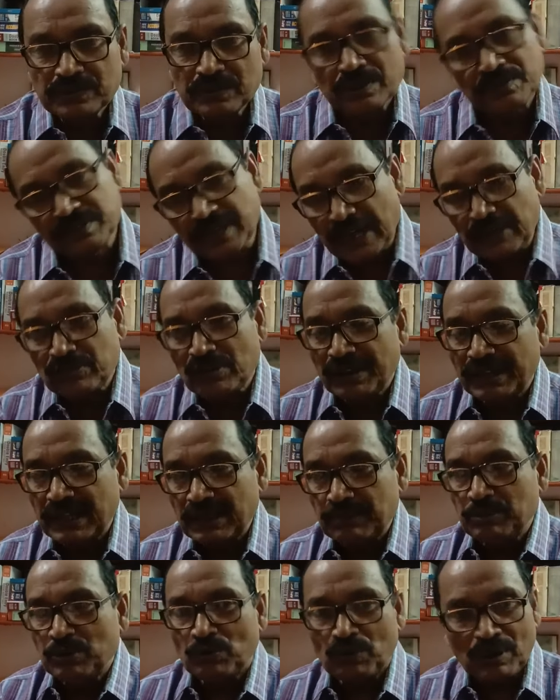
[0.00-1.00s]
That will give
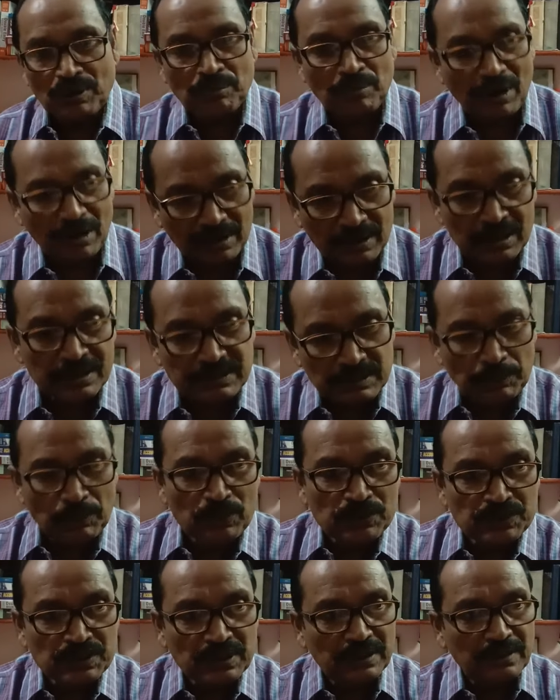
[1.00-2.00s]
you 1 mark.
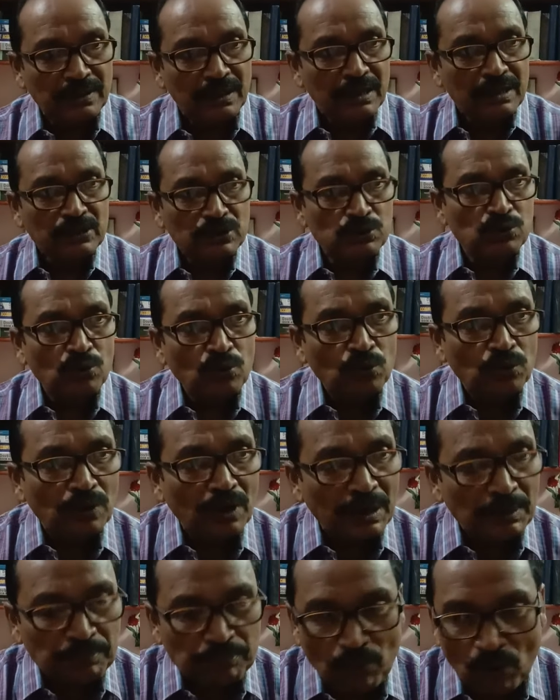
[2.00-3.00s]
Suppose 2
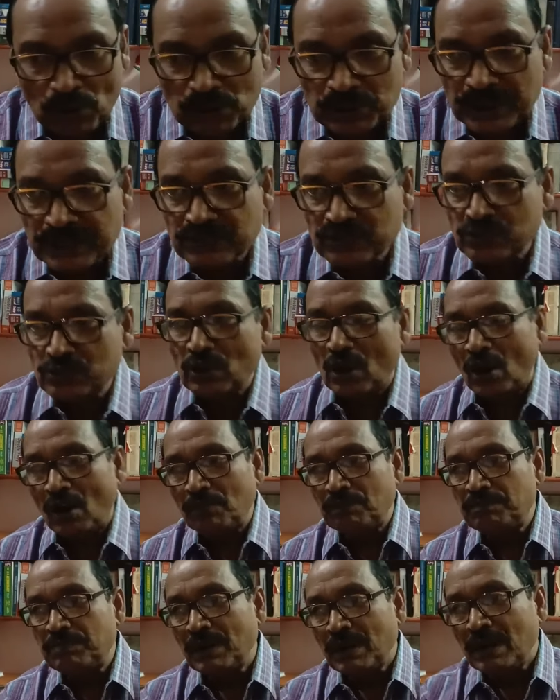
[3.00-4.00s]
importance of
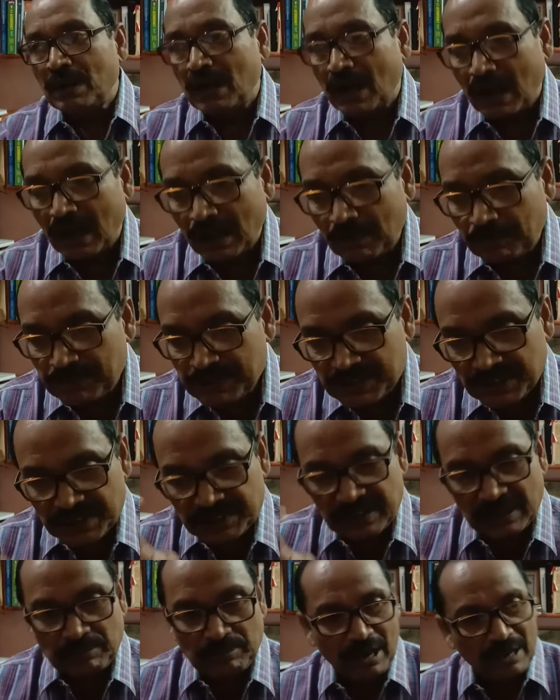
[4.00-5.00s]
business
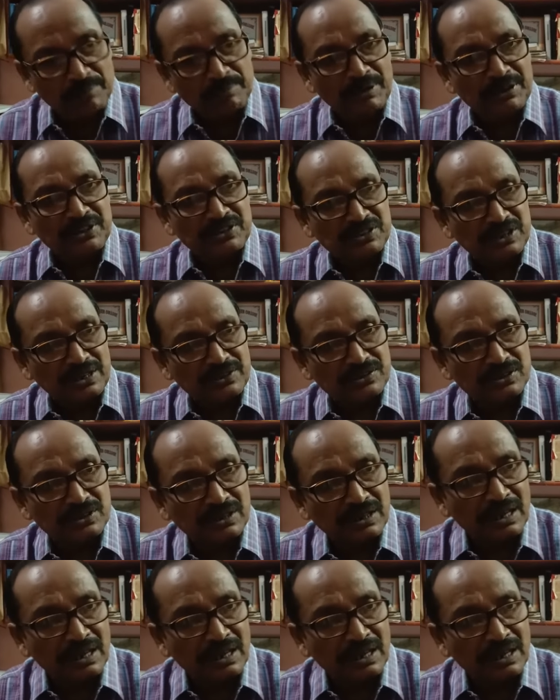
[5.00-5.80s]
environment is asked.